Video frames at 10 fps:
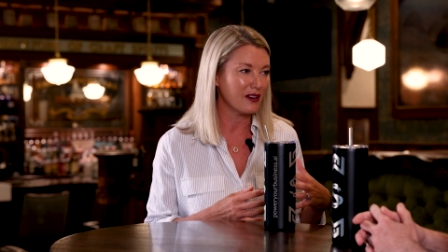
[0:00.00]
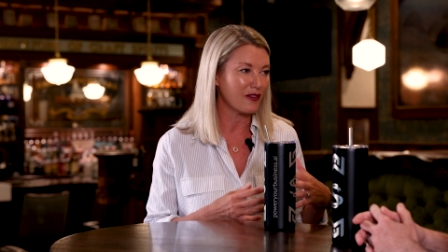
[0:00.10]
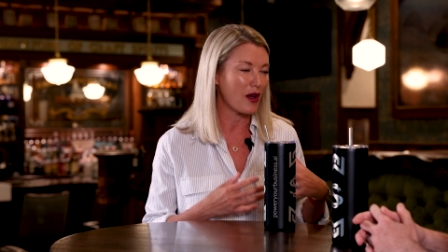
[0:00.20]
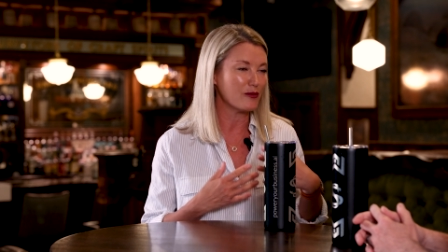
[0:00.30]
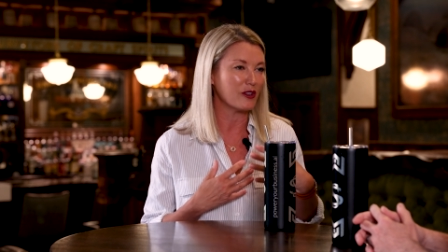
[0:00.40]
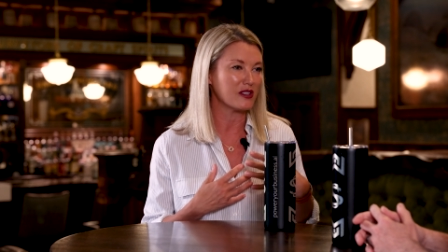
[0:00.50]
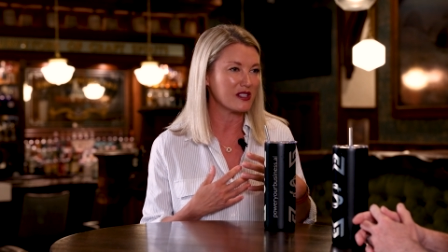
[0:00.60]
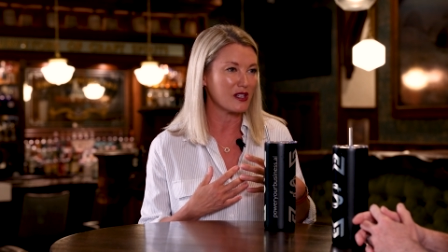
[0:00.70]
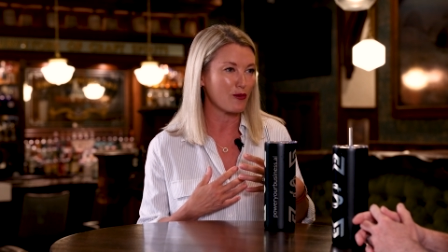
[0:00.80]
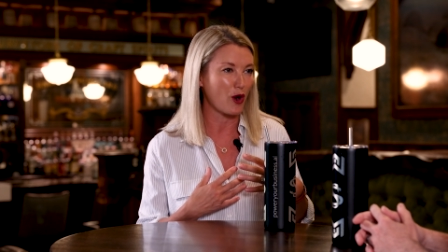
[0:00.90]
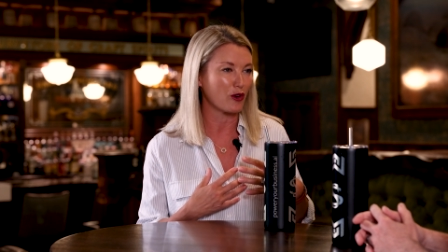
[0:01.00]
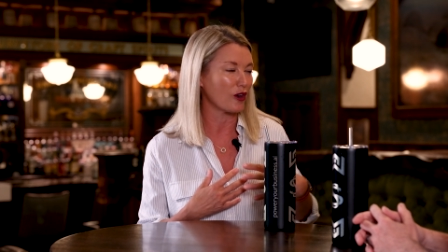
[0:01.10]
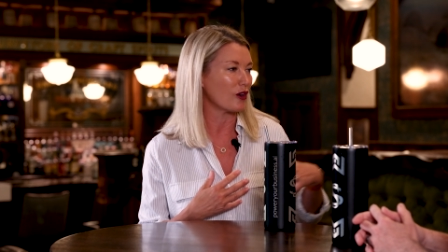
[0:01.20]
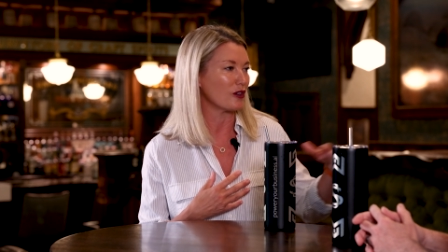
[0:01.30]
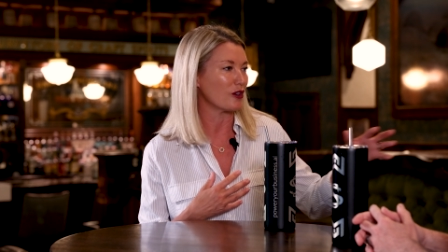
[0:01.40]
if I'm the listing
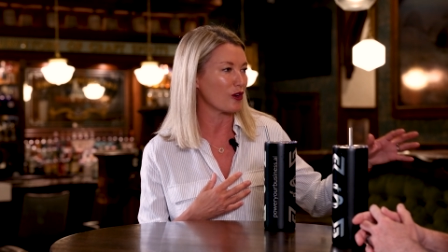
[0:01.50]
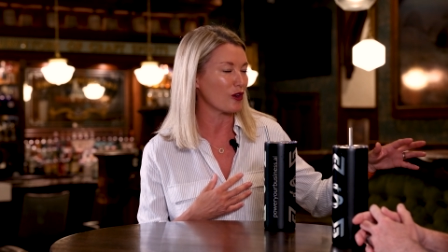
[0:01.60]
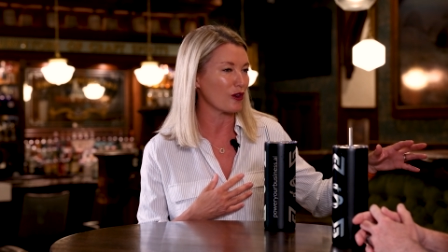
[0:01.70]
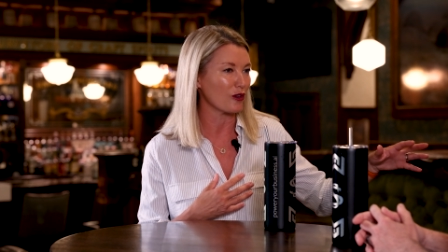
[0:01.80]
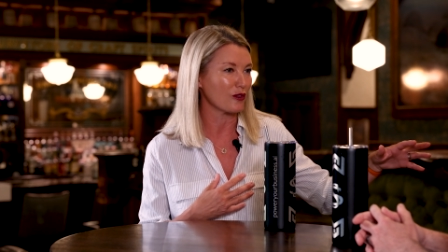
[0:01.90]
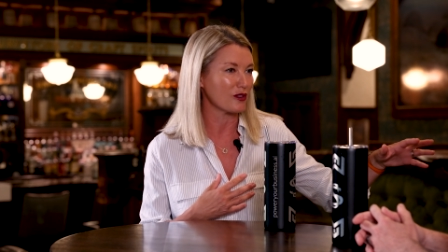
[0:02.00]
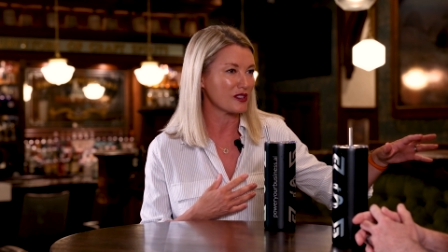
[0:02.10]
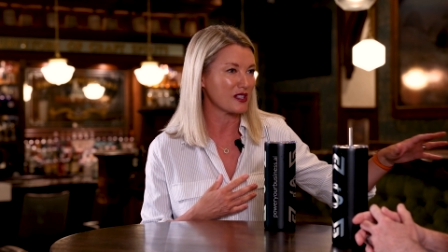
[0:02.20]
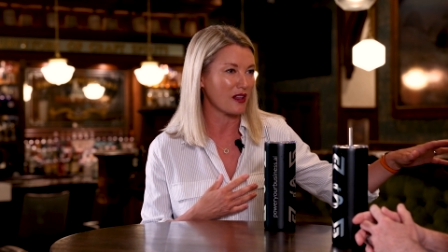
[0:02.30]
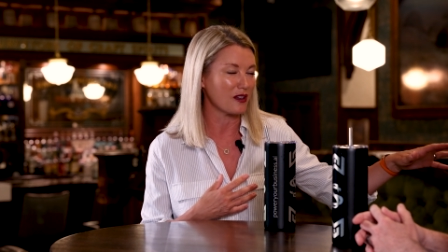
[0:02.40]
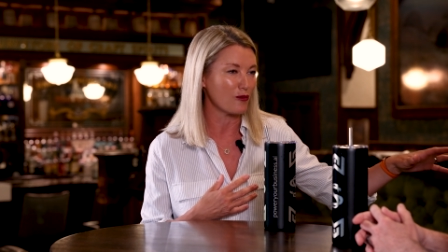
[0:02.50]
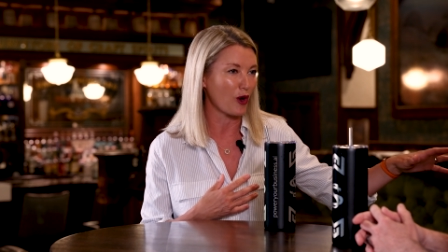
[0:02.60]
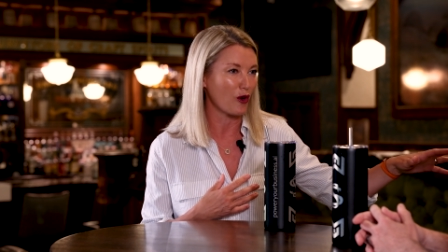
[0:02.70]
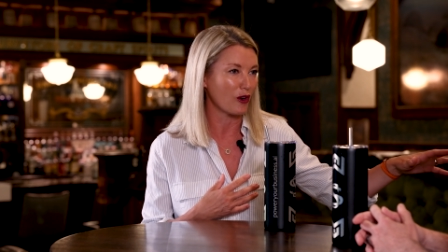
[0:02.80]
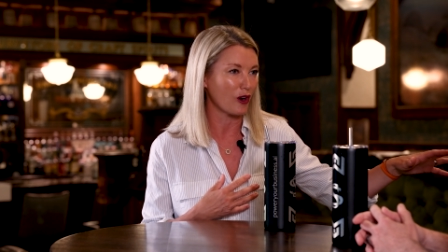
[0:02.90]
broker and you're the selling
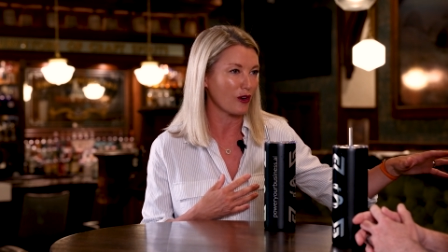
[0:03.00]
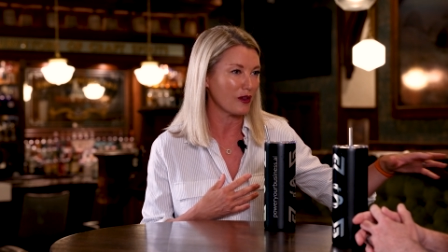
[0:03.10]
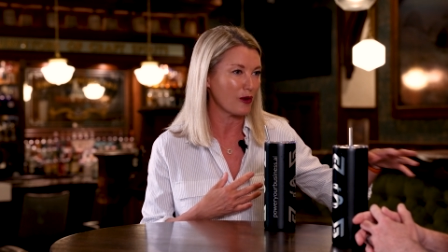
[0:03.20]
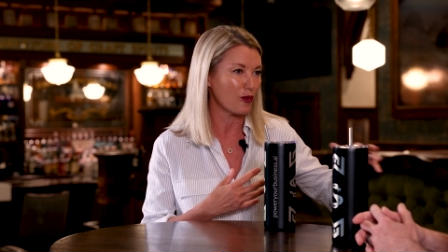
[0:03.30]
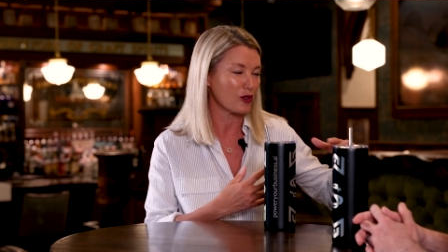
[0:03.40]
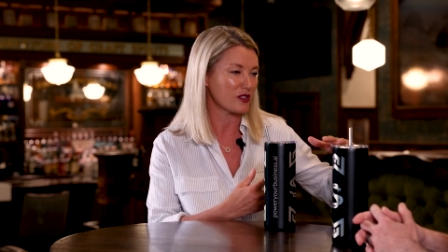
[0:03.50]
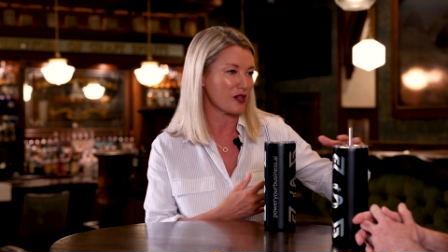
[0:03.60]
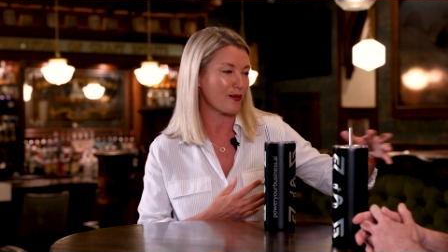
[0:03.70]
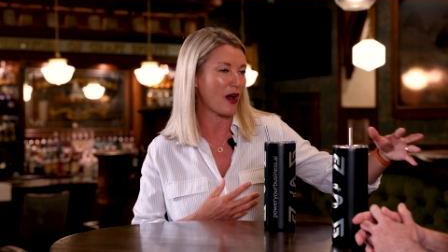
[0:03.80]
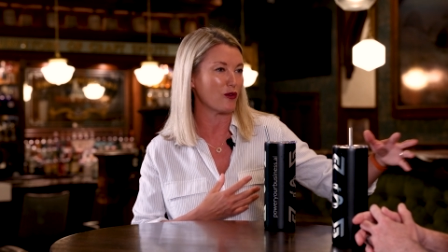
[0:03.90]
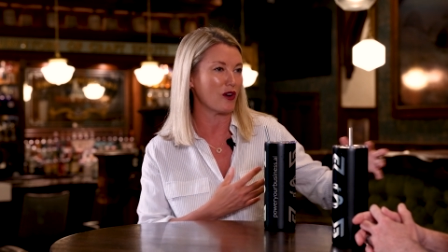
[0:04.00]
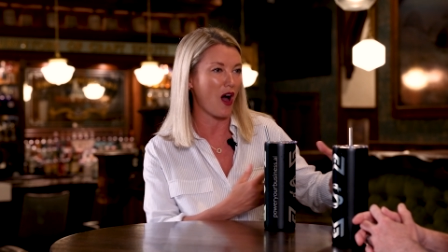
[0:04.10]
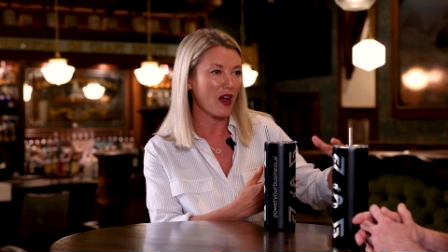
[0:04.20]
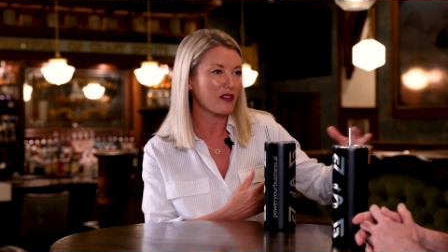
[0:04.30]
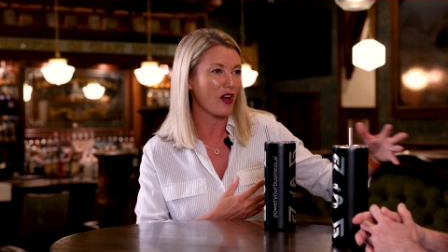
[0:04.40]
broker, that we're somehow
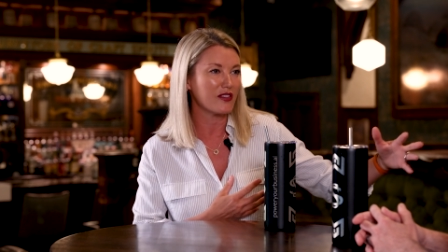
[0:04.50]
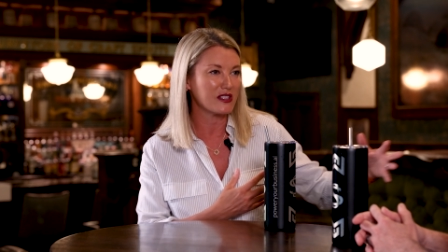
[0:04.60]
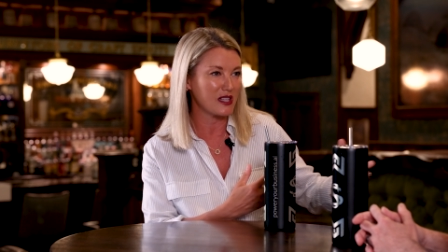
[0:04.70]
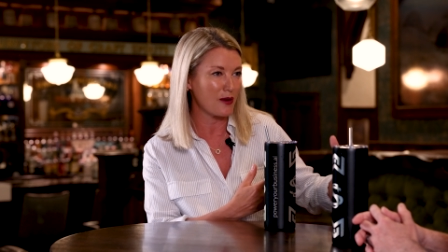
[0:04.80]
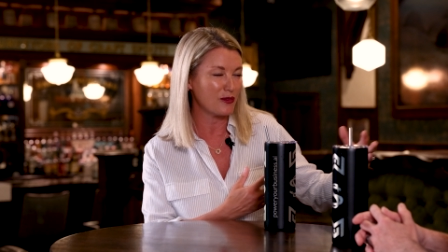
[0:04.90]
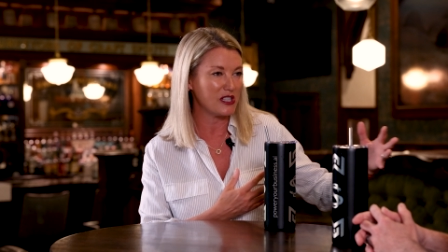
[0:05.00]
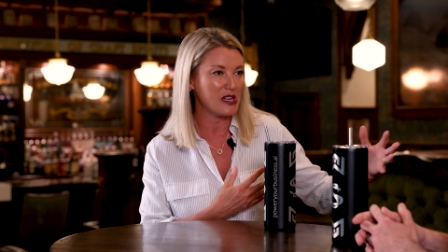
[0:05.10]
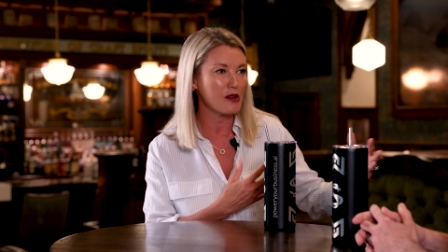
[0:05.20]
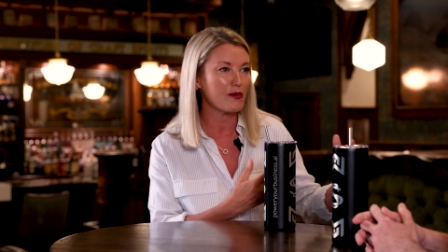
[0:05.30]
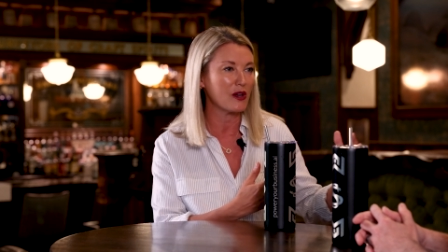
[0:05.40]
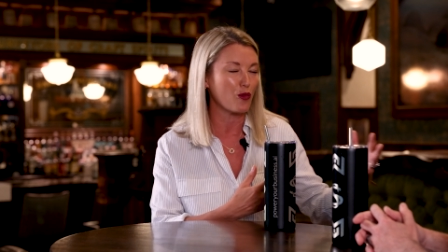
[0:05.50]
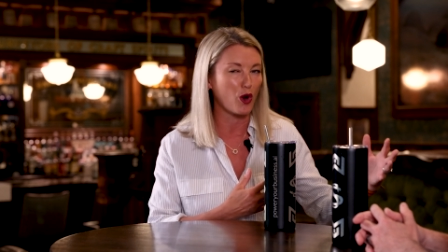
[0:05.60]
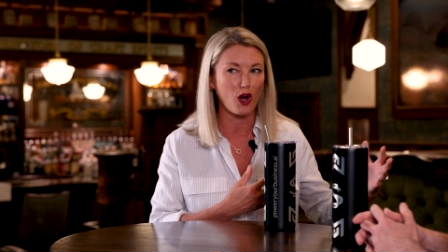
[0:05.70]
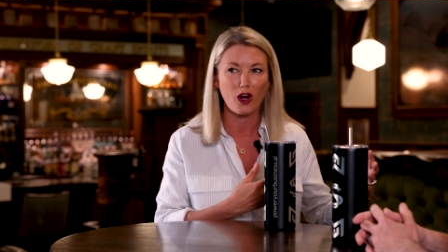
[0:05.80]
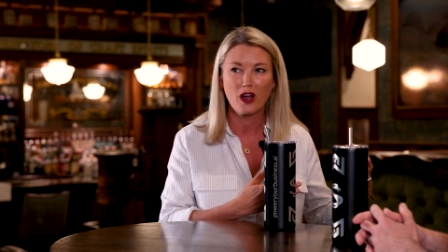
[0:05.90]
not on the same team and
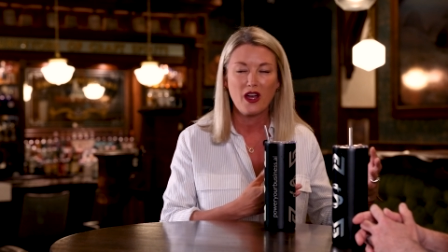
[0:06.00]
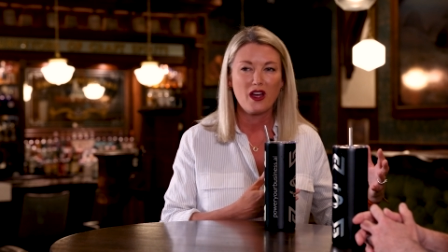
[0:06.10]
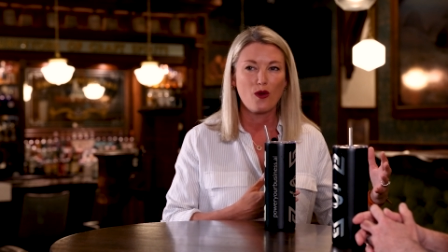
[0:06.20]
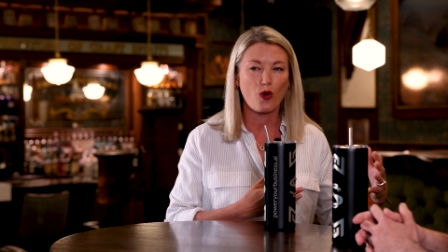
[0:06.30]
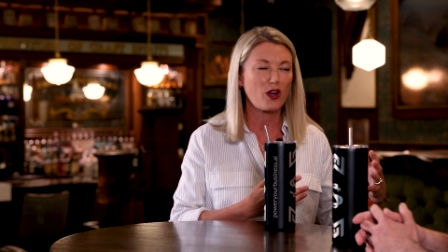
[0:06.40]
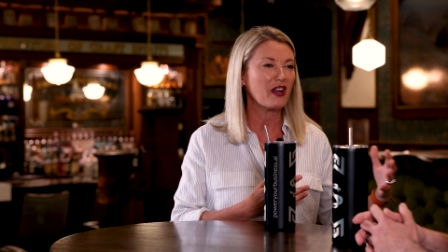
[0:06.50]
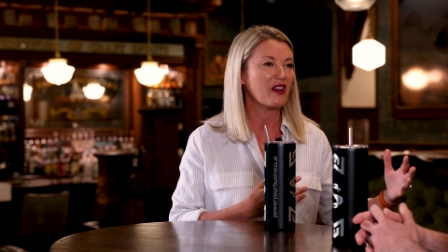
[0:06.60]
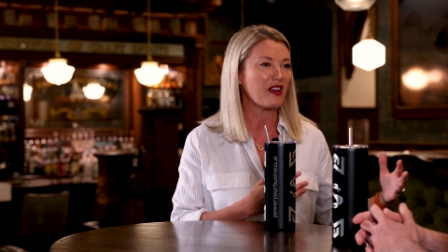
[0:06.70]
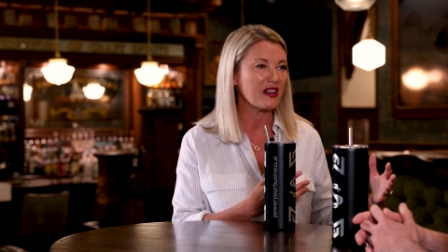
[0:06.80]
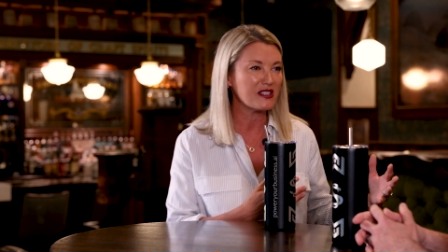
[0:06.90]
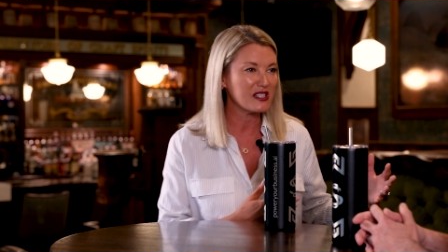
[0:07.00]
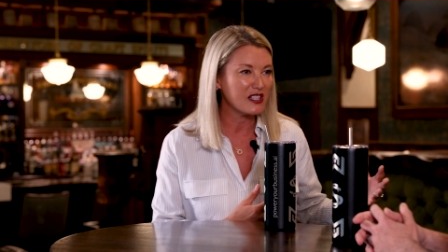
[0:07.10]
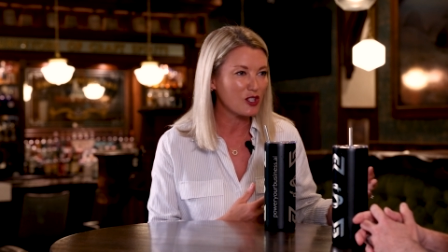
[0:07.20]
we're working against